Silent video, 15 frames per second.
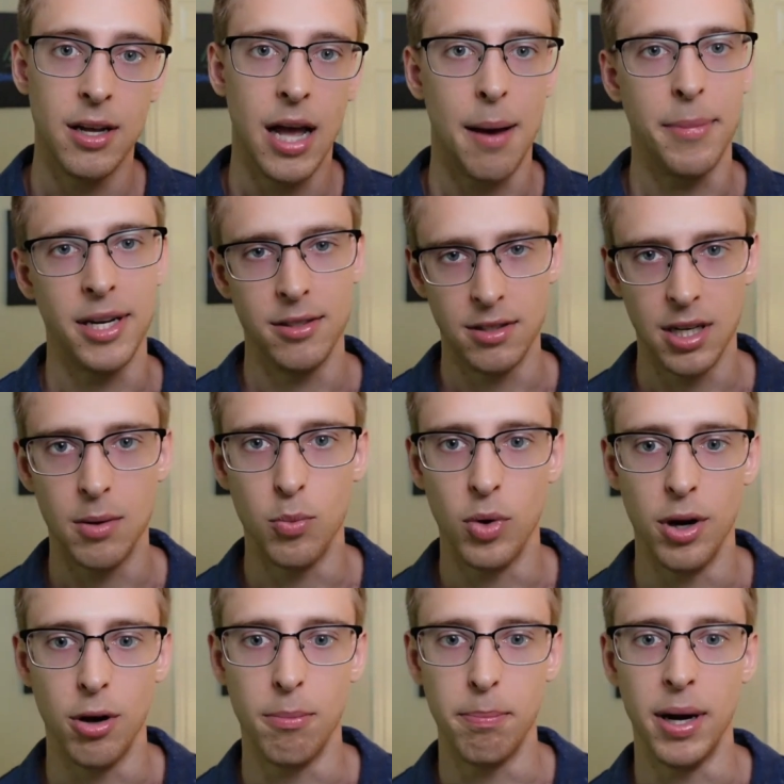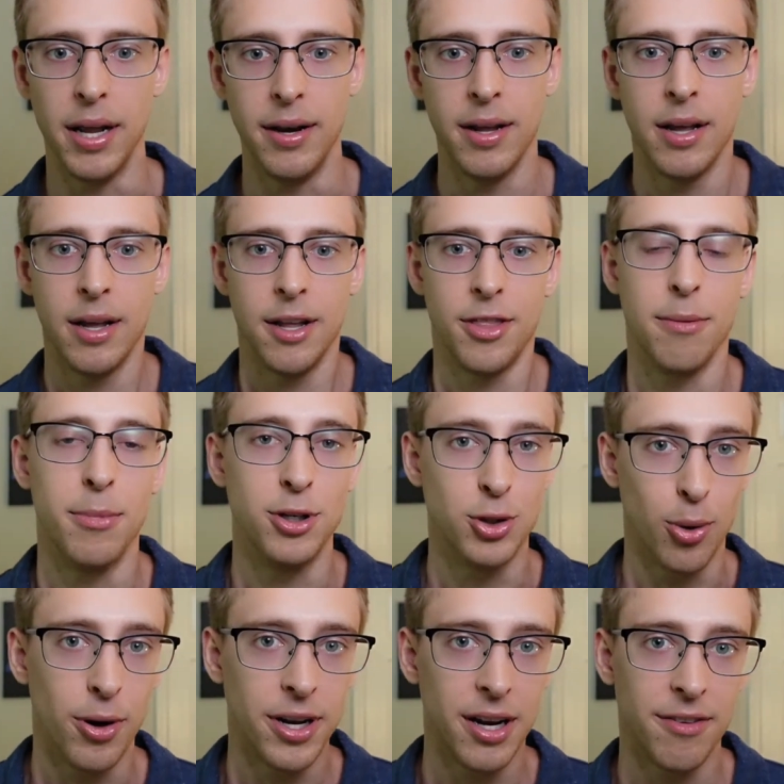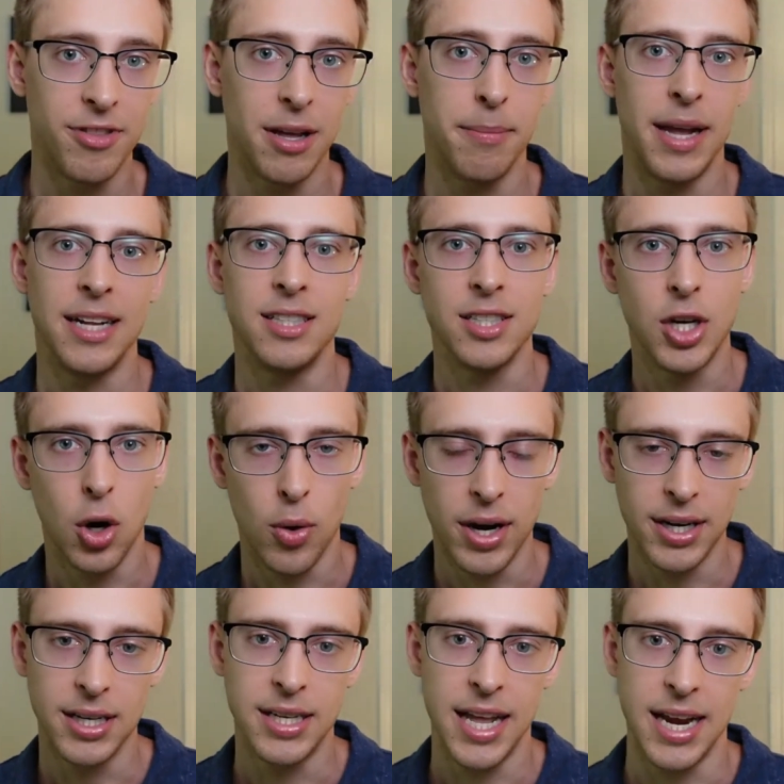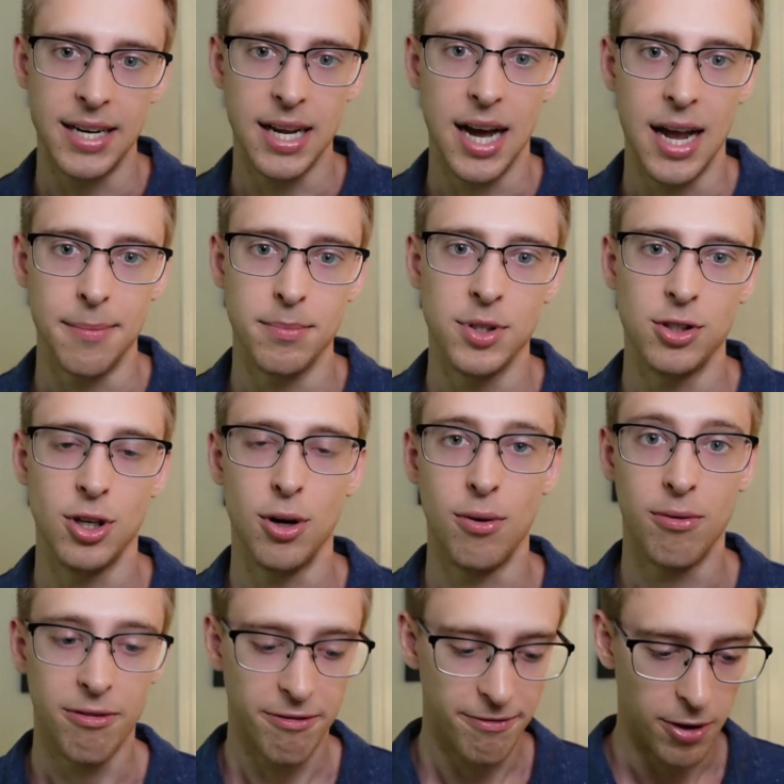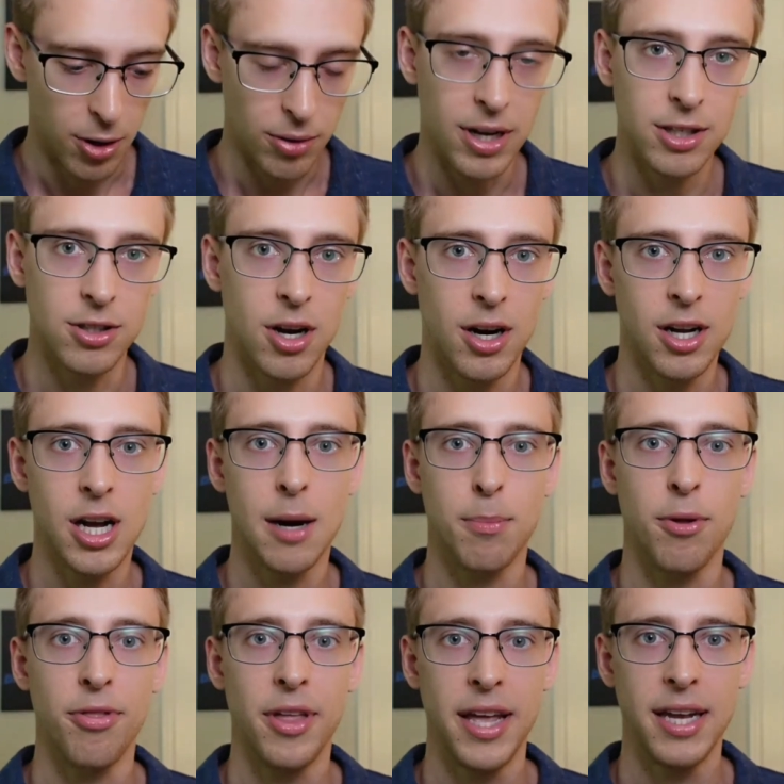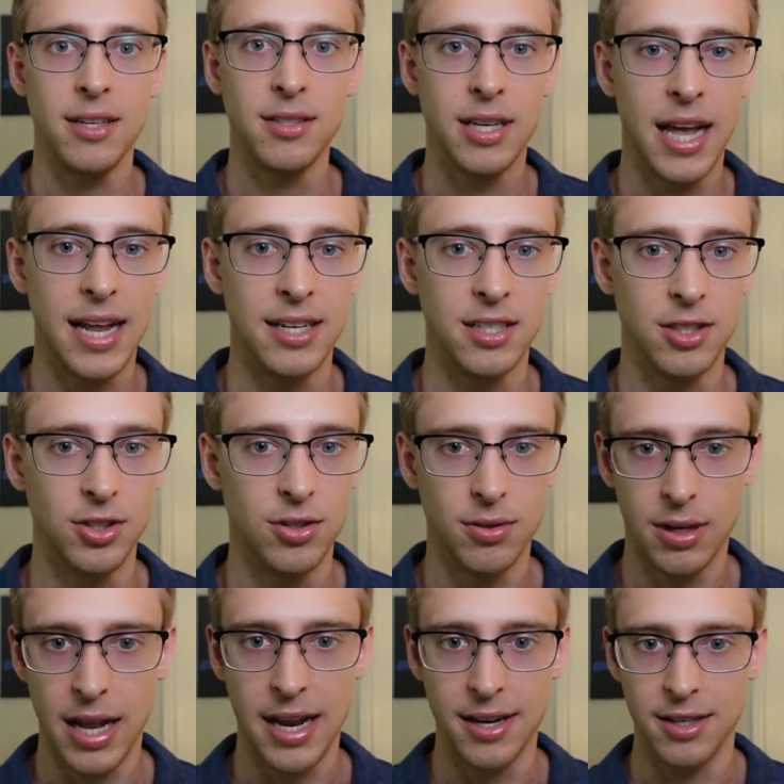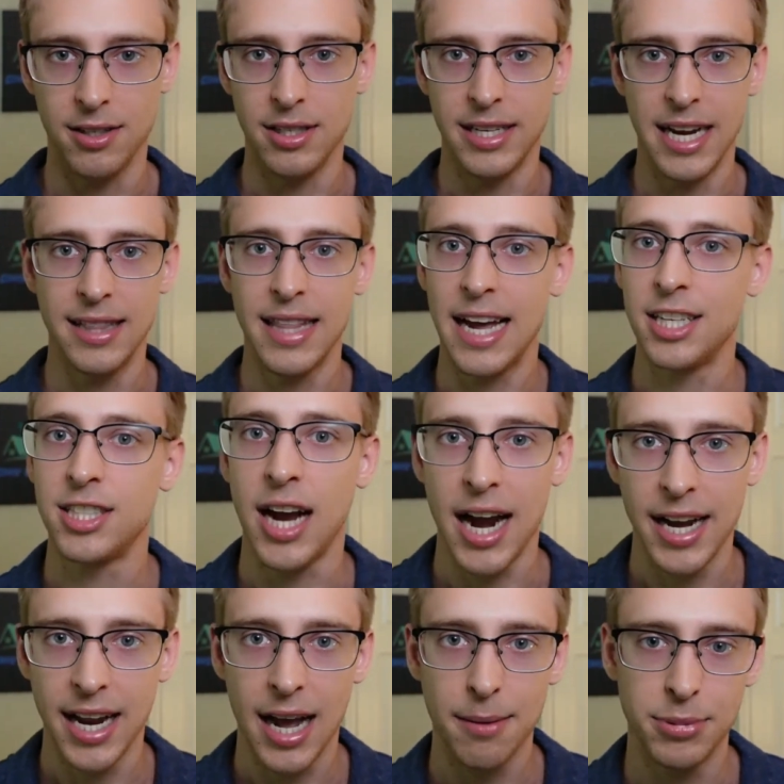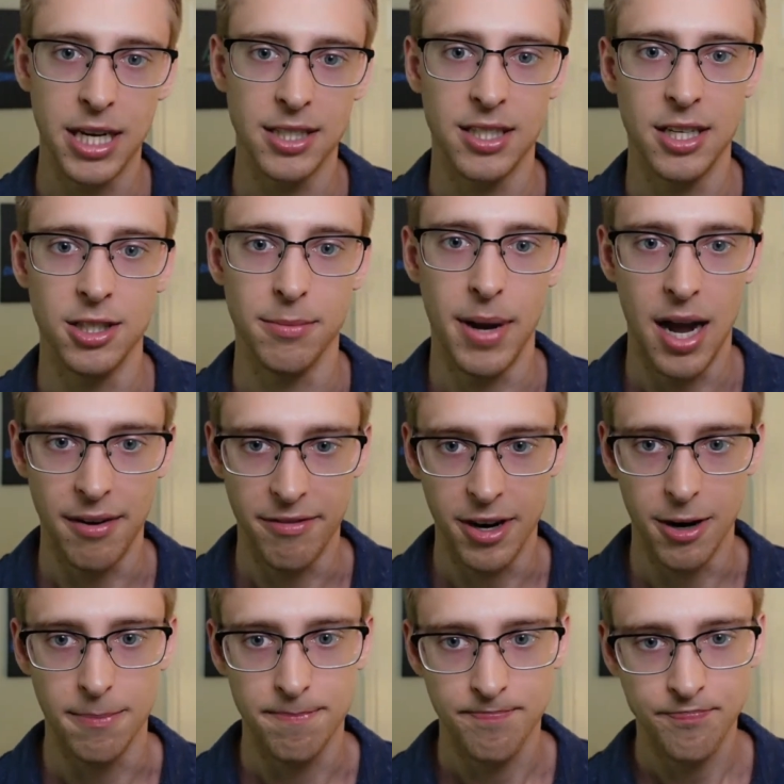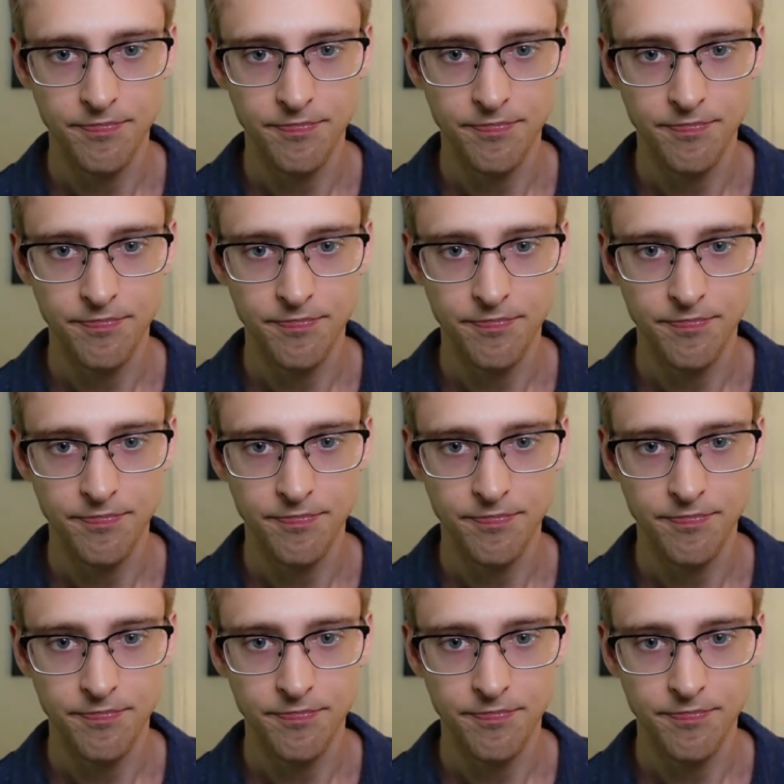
I mean, some will, but the majority of them, it's going to take time. So focus on a couple things and get that shiny object syndrome out of here.